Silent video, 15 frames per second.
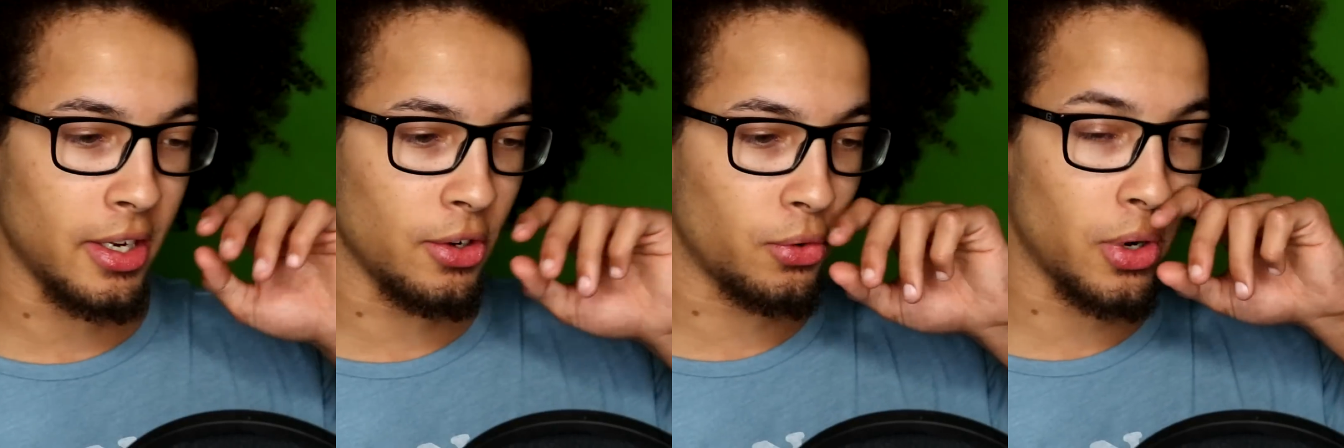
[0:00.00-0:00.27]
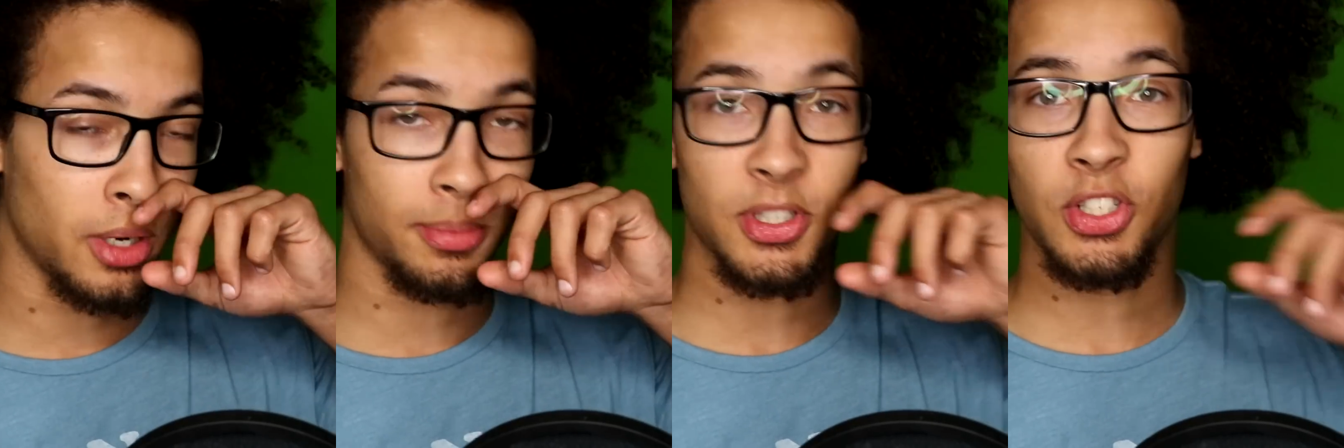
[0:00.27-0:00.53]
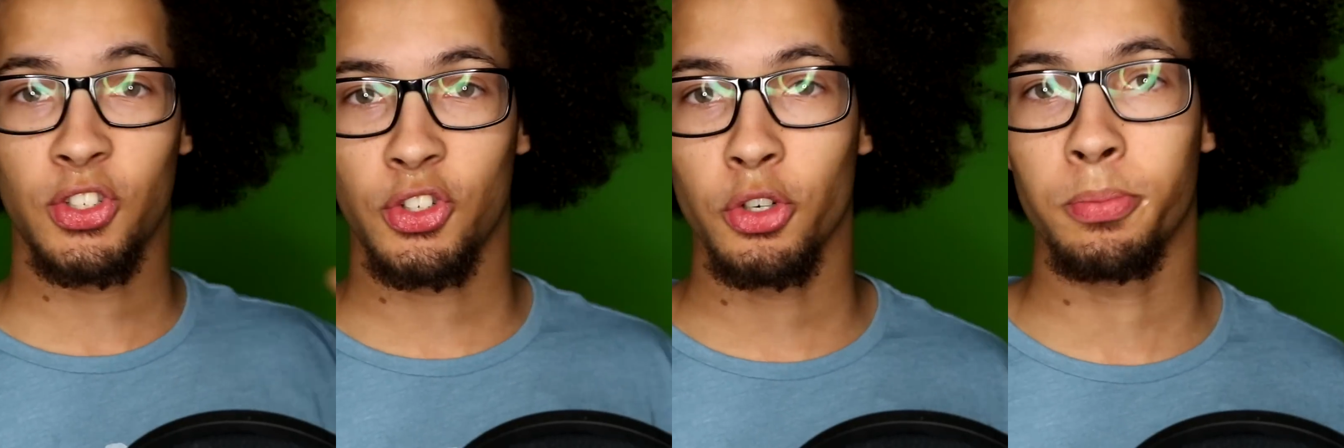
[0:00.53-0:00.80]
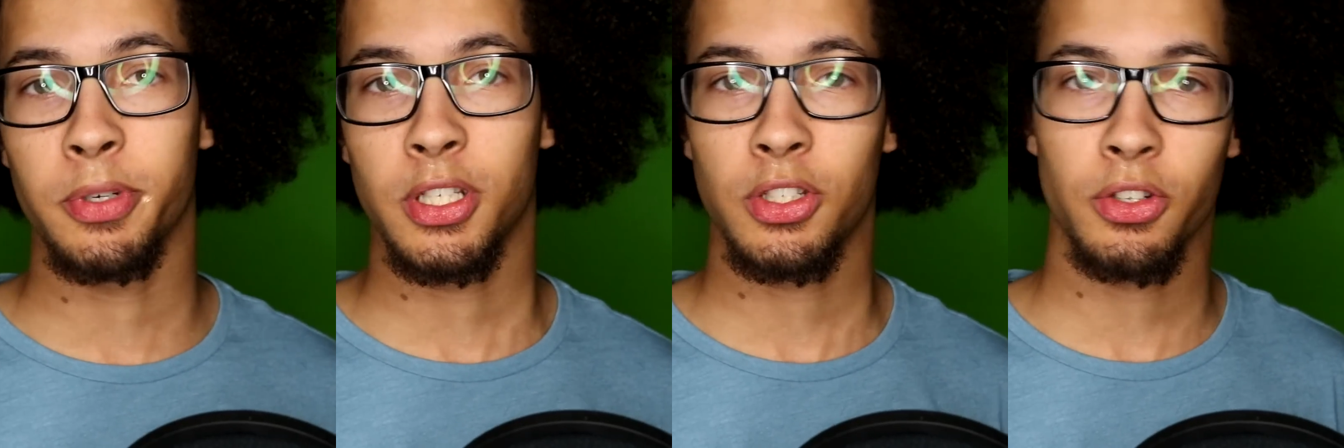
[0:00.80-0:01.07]
incredibly
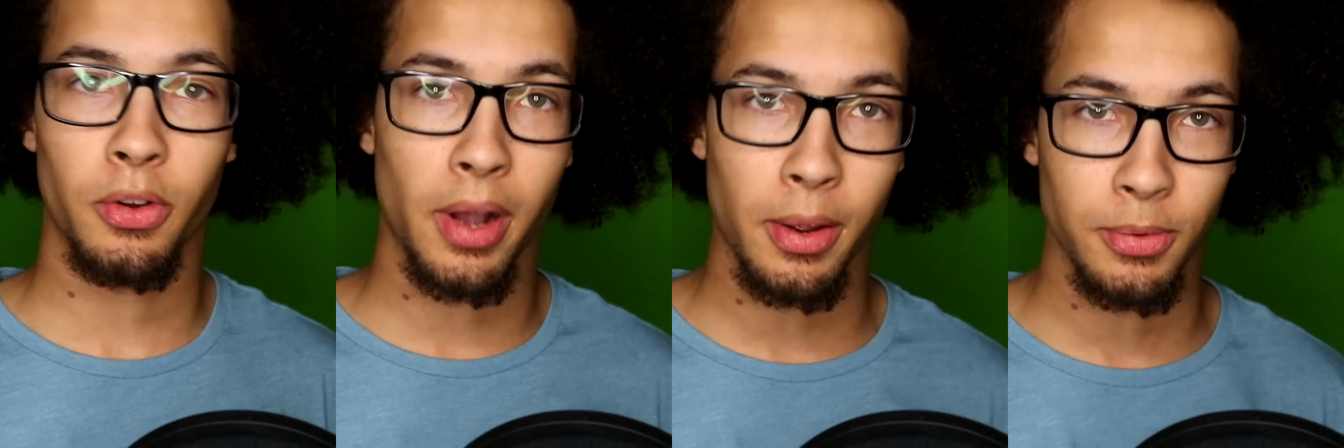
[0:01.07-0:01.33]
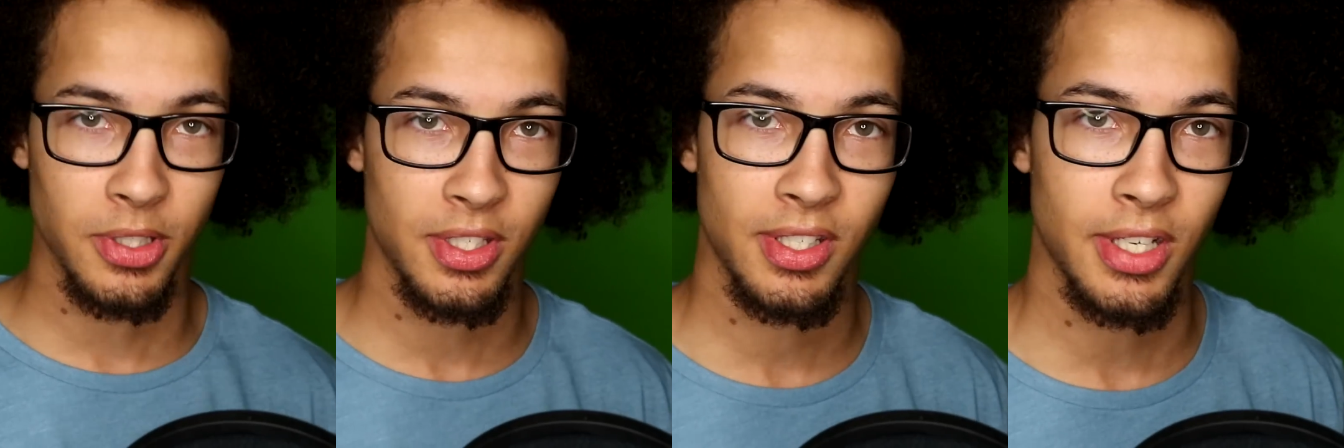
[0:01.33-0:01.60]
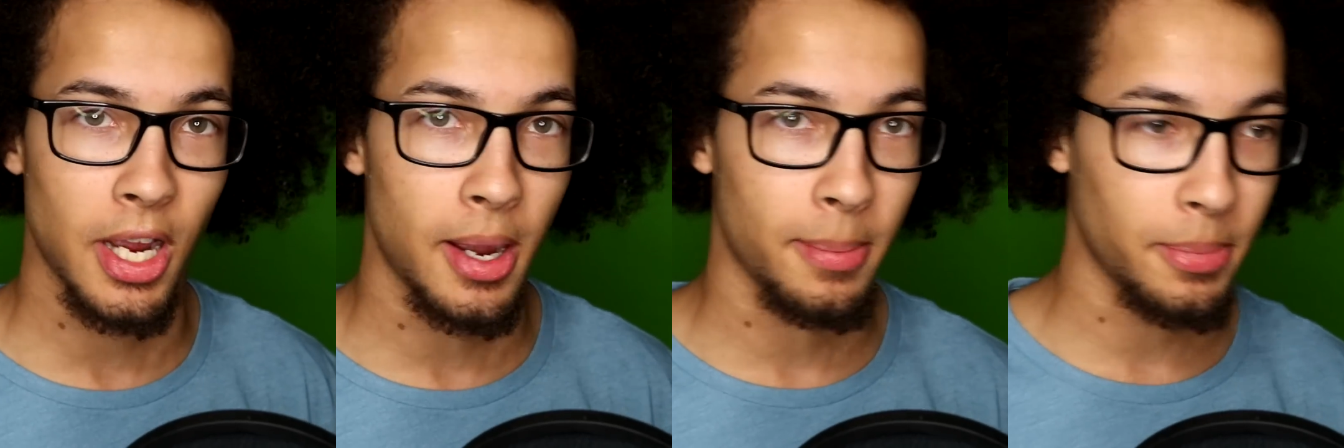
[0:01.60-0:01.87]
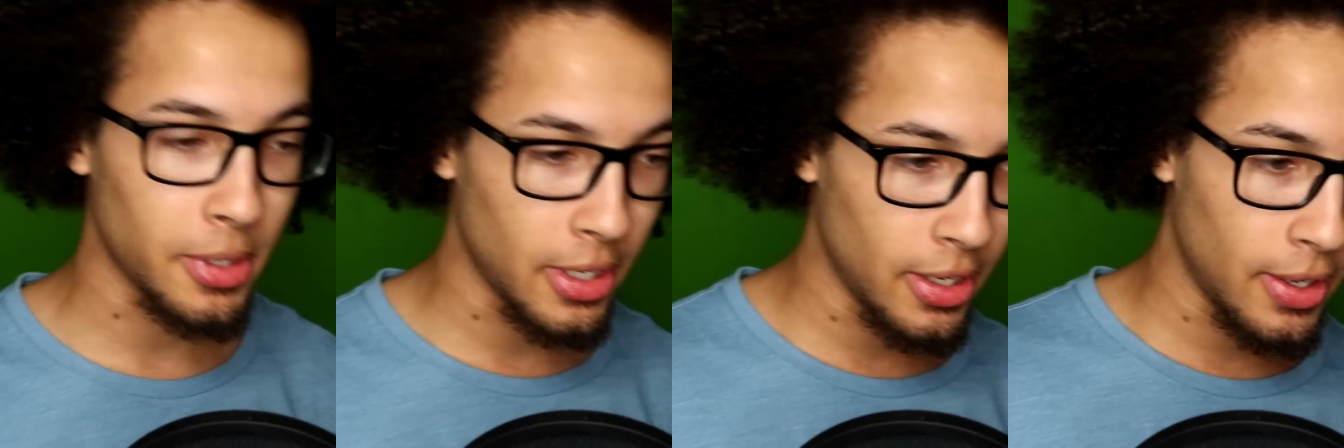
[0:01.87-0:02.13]
stupid, so I would
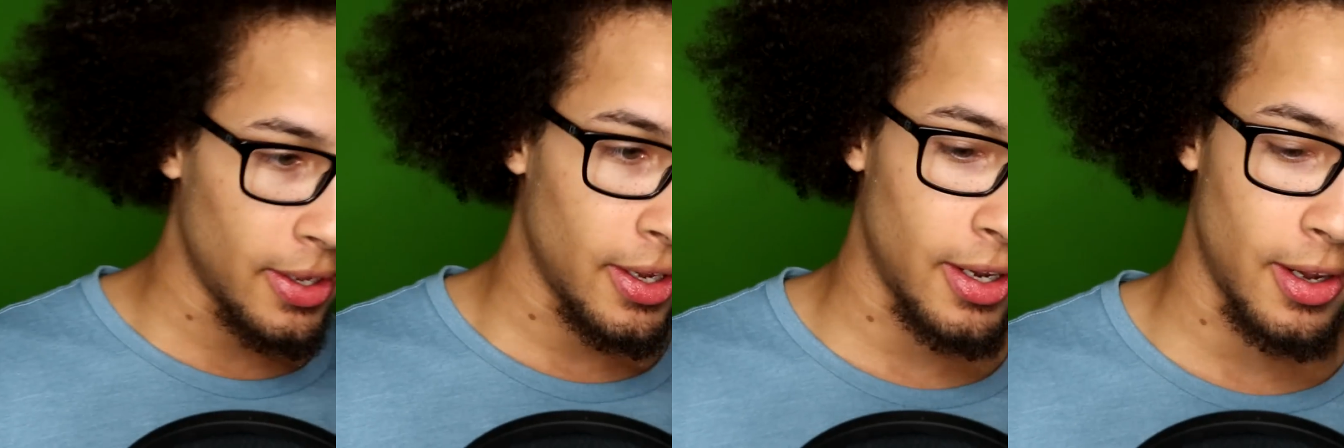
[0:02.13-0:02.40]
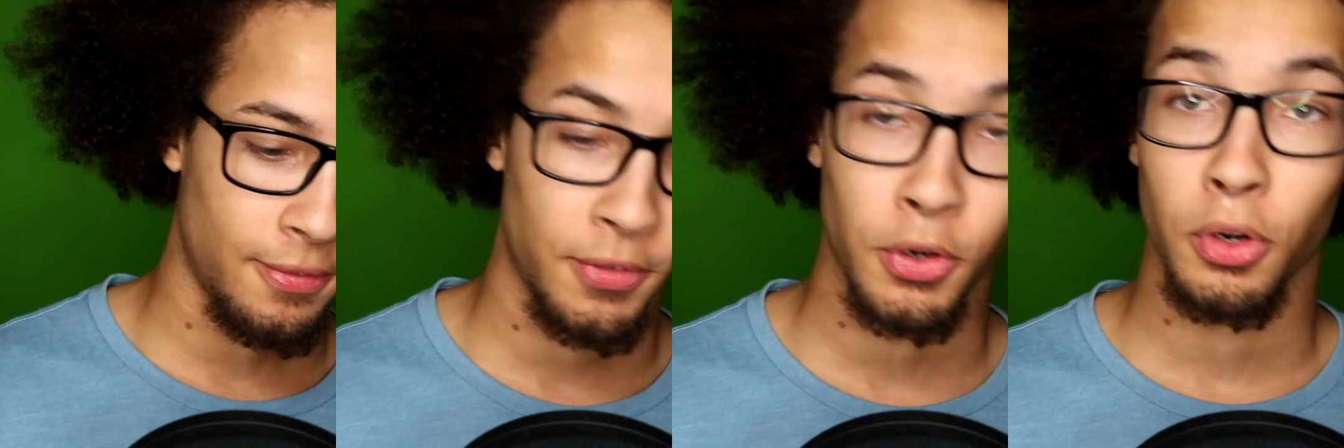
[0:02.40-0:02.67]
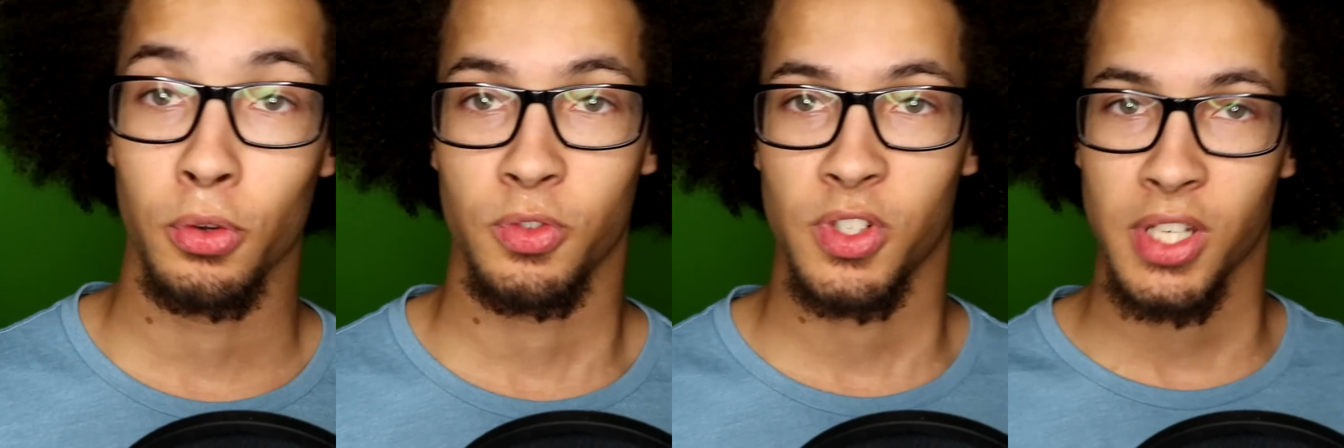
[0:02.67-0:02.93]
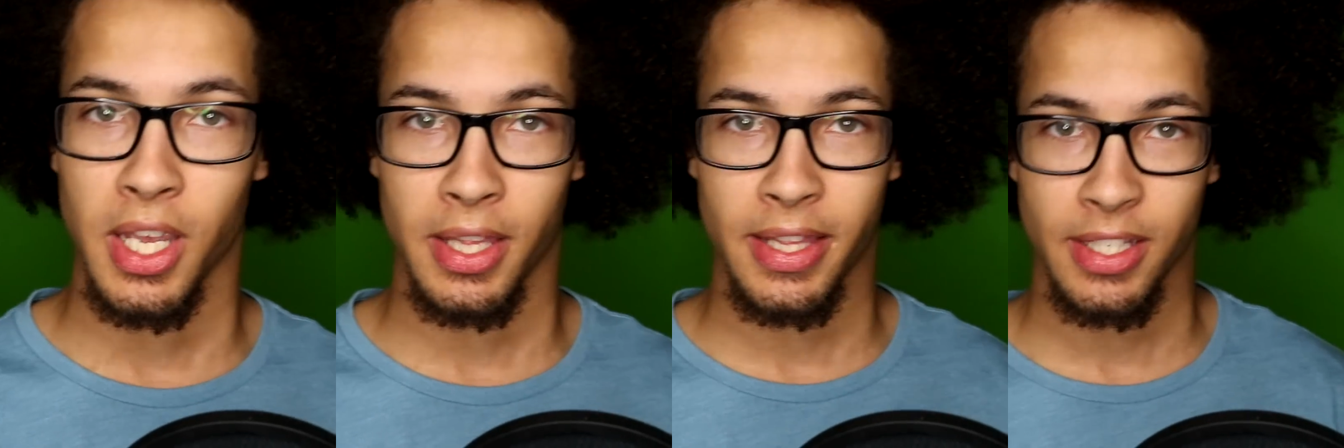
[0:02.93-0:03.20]
stop uh, for your own
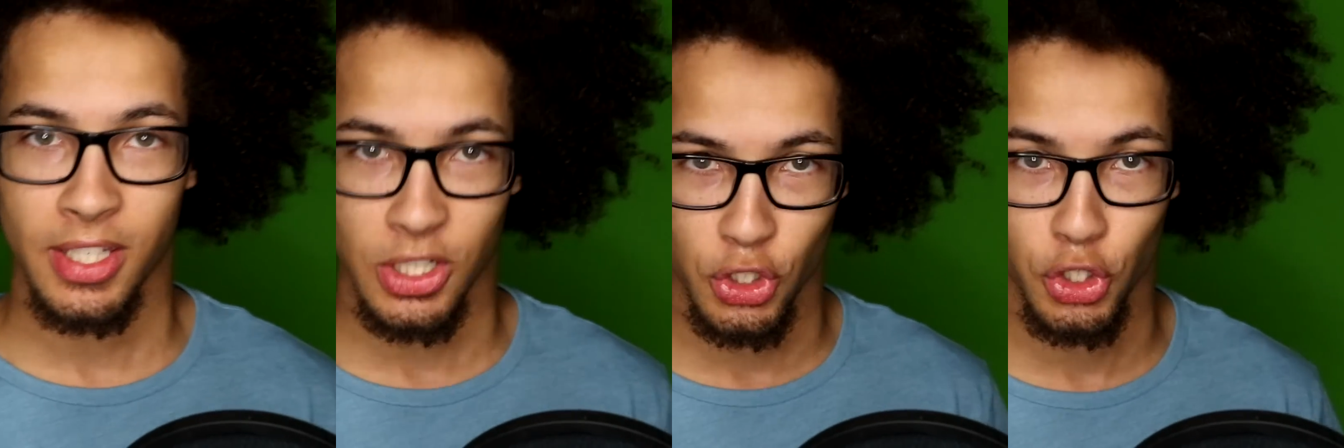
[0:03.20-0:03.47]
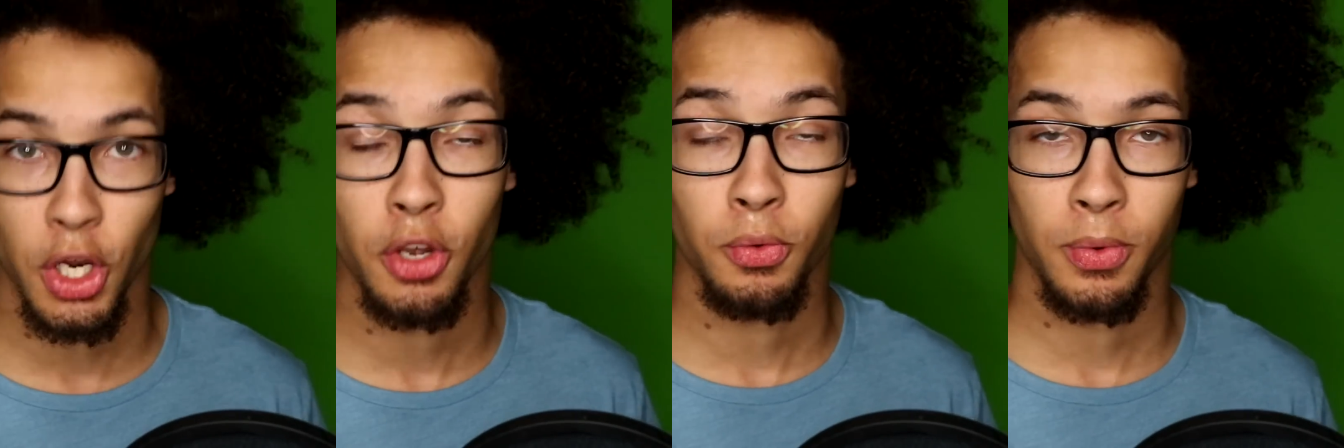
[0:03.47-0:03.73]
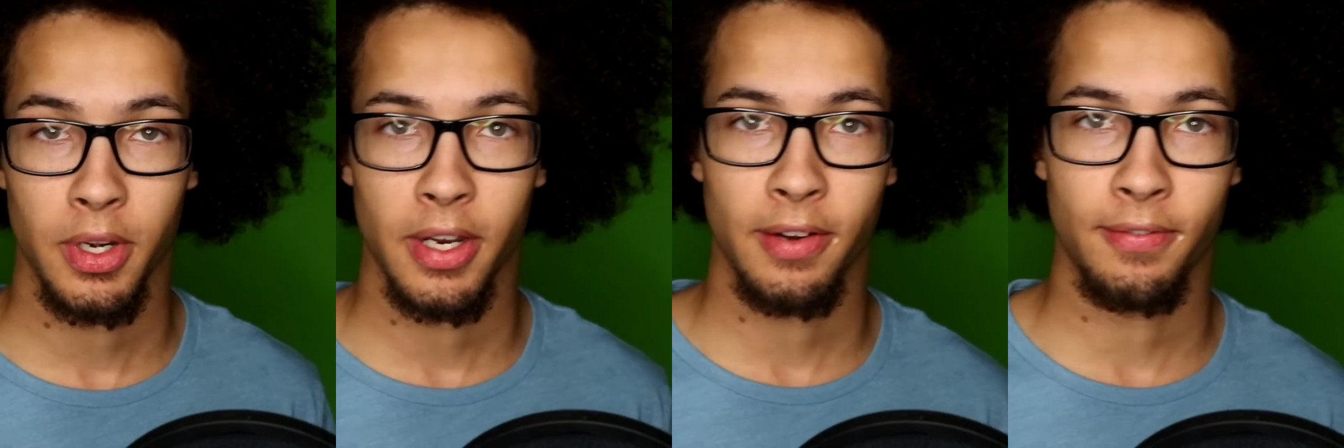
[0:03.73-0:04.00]
sake. That's like genuine